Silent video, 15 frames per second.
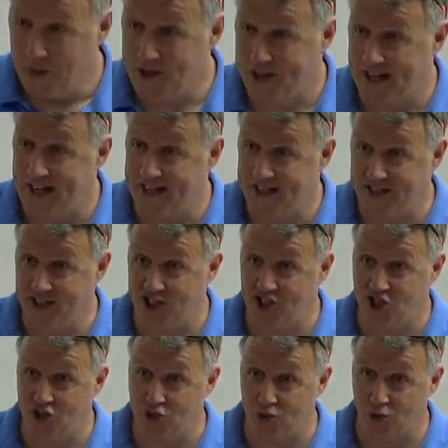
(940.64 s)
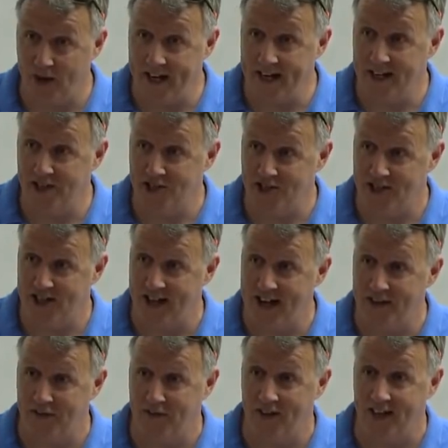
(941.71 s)
Which has this strange
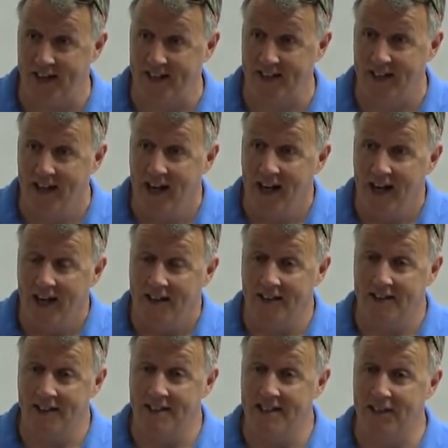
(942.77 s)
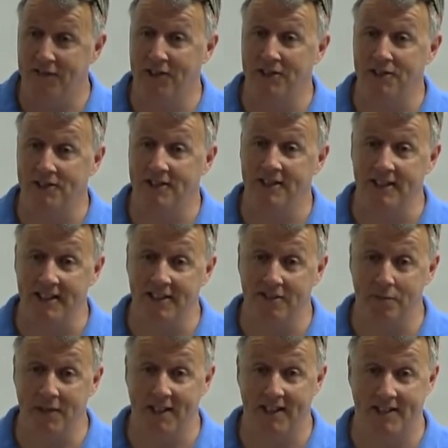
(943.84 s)
side effect that the difficulty
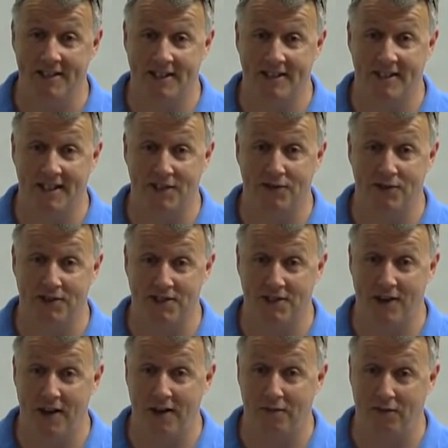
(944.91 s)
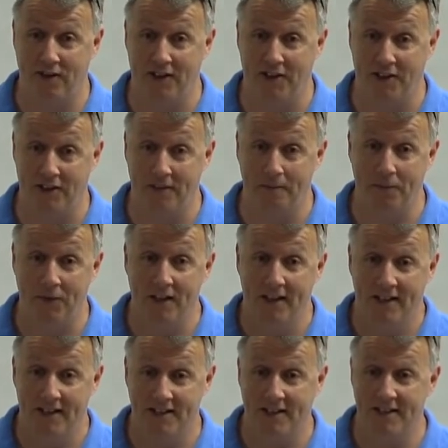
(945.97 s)
of being a successful startup founder
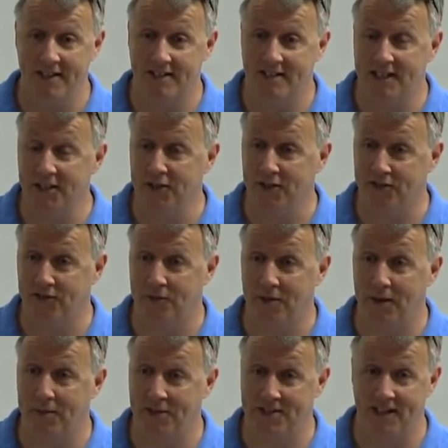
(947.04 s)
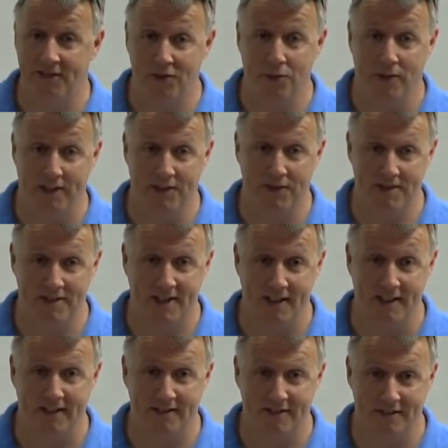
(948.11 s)
is concealed from almost everyone who's done
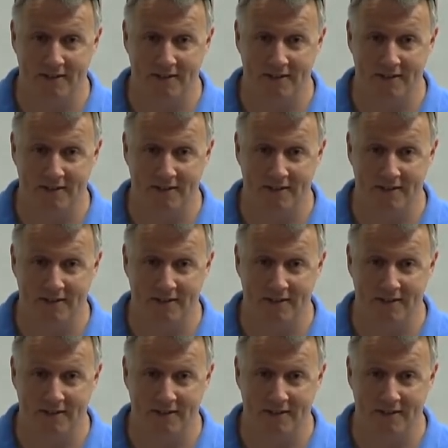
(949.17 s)
it.